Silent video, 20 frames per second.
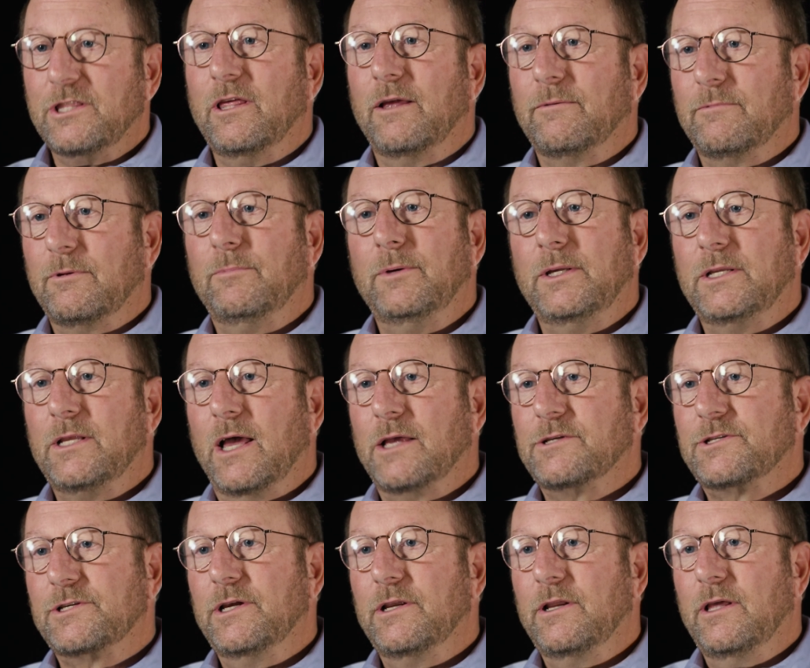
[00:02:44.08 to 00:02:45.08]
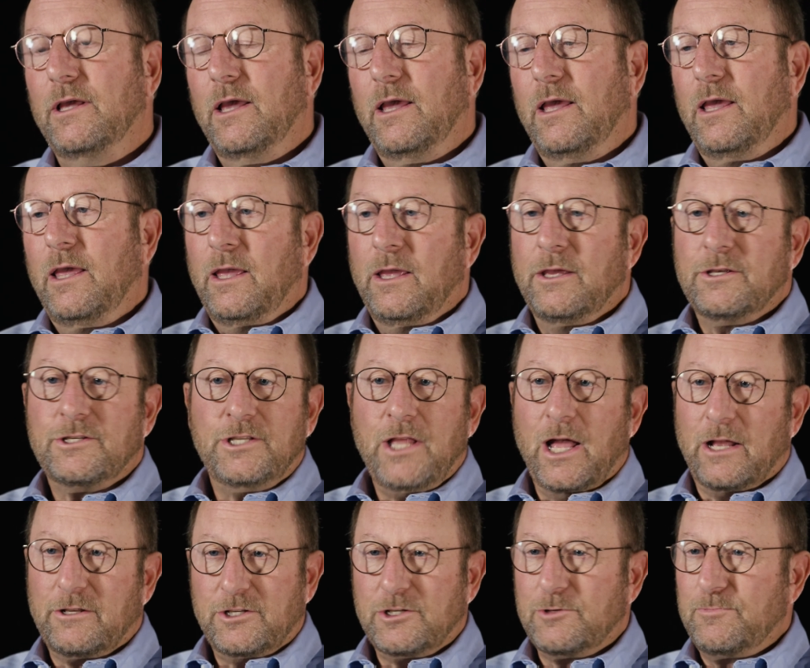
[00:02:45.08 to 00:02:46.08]
them to be tested is
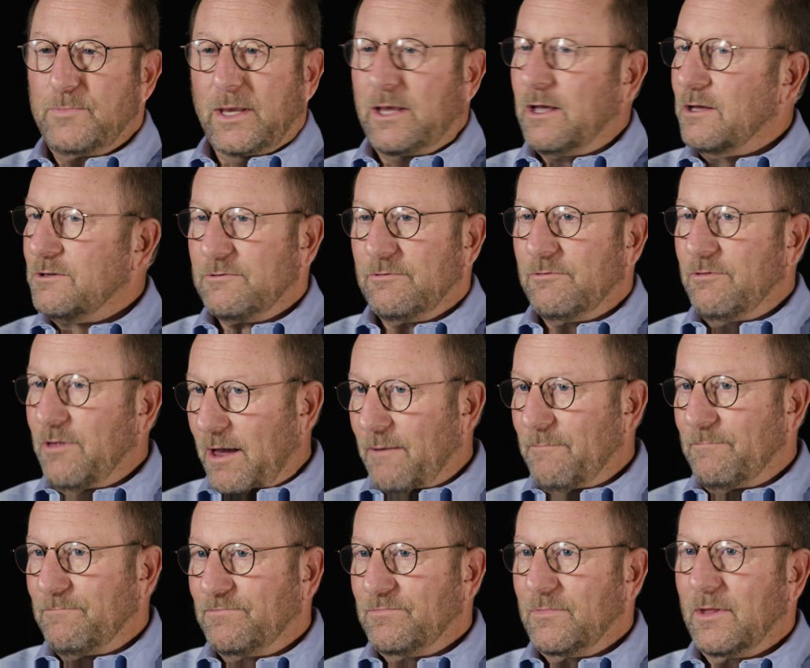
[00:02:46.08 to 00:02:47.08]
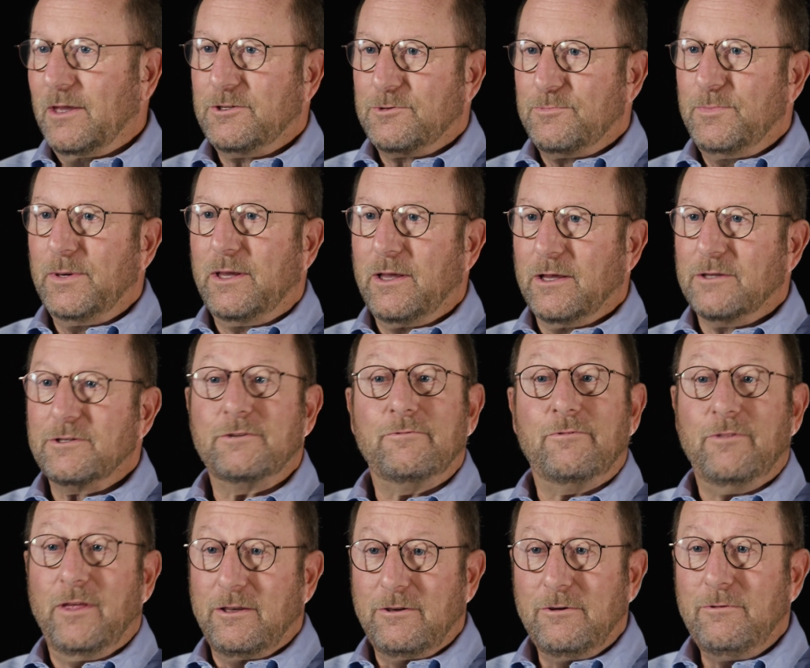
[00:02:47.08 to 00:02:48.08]
not just because of them. It's because
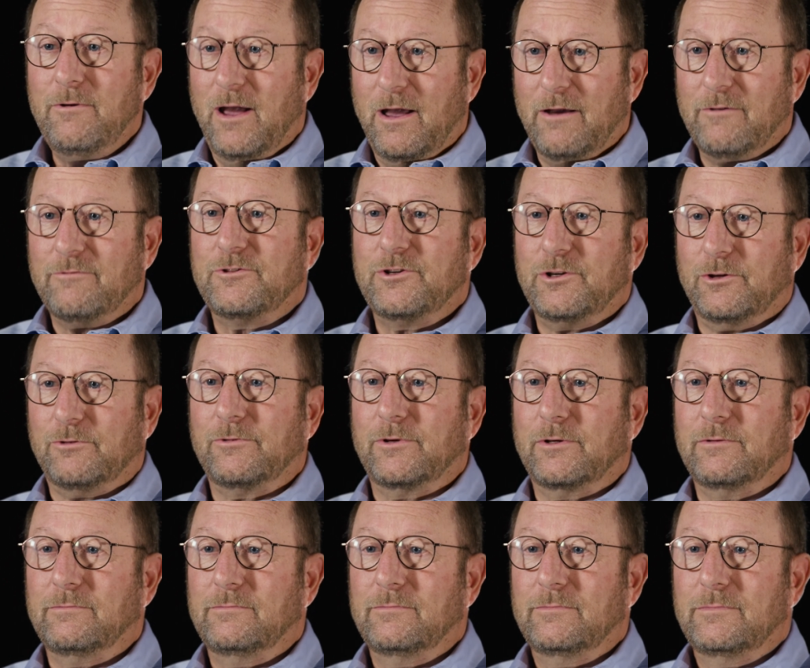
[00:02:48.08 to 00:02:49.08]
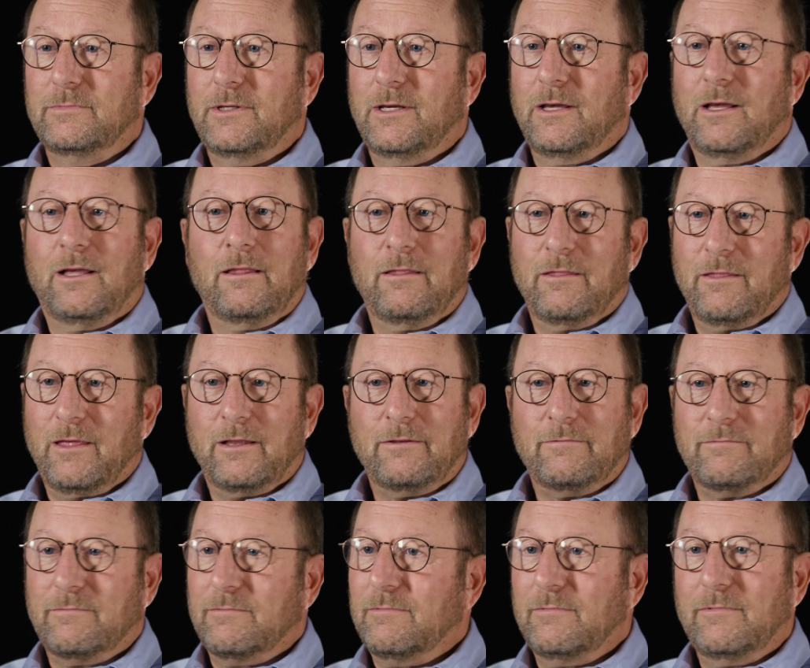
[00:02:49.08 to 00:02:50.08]
if they do have children, that
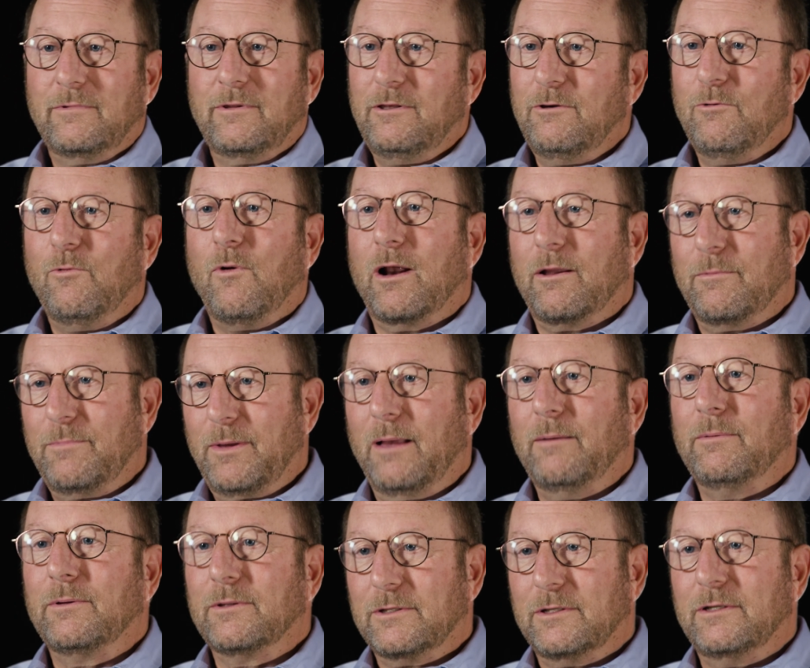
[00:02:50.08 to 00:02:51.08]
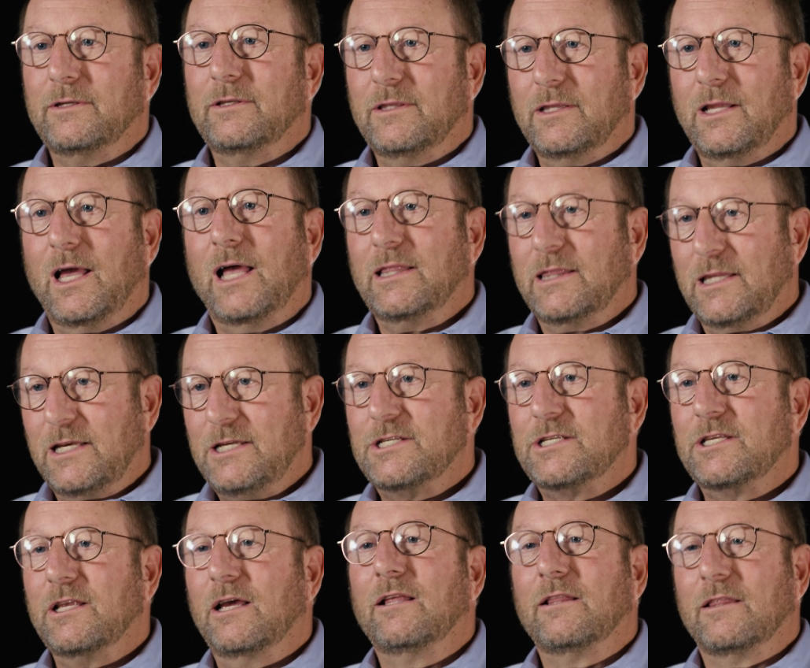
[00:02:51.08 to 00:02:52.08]
you want to be able to at
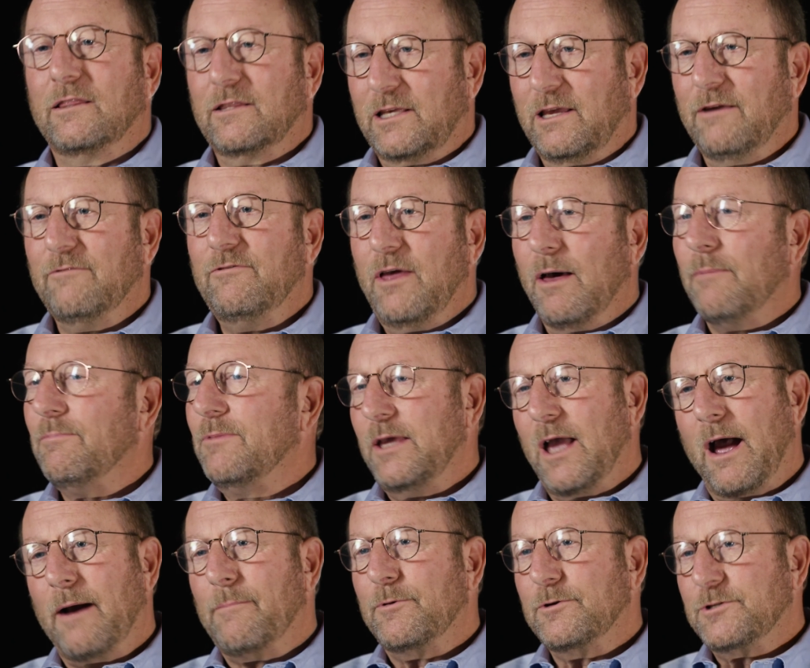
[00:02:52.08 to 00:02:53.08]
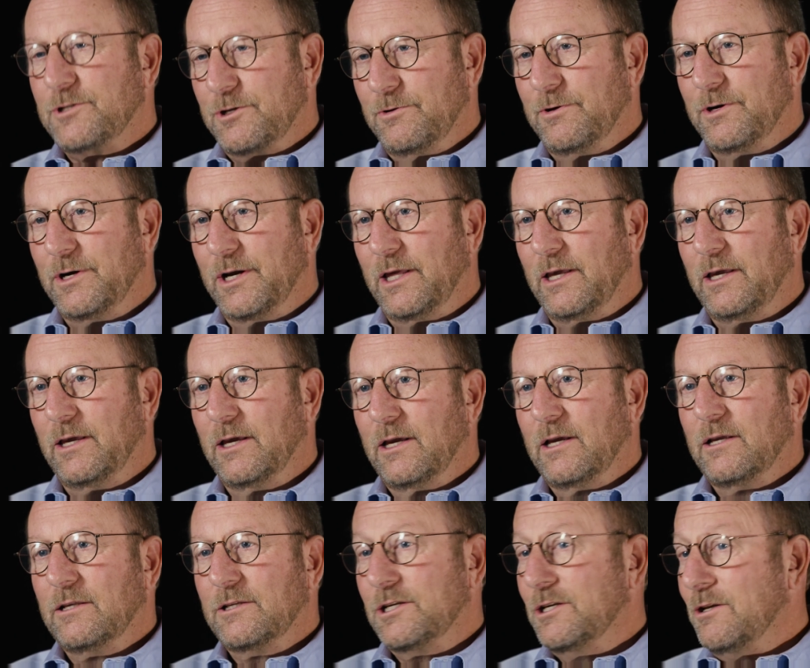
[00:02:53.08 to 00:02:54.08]
least give them the opportunity
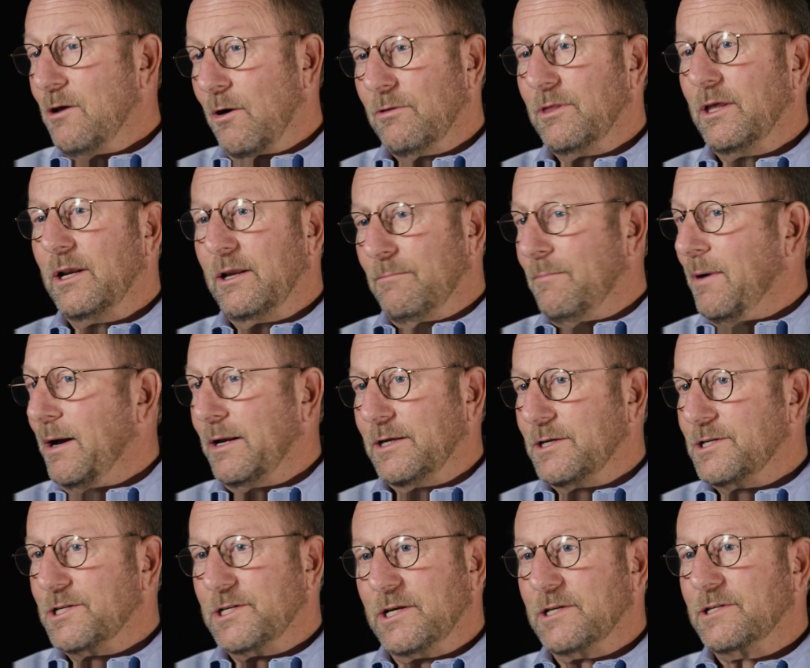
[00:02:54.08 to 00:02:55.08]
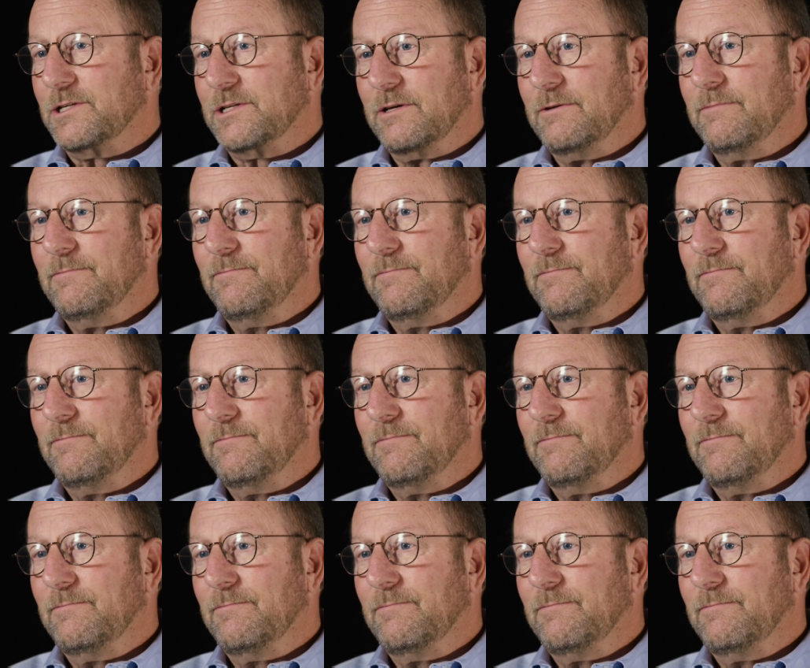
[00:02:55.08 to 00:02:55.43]
to know that it might exist.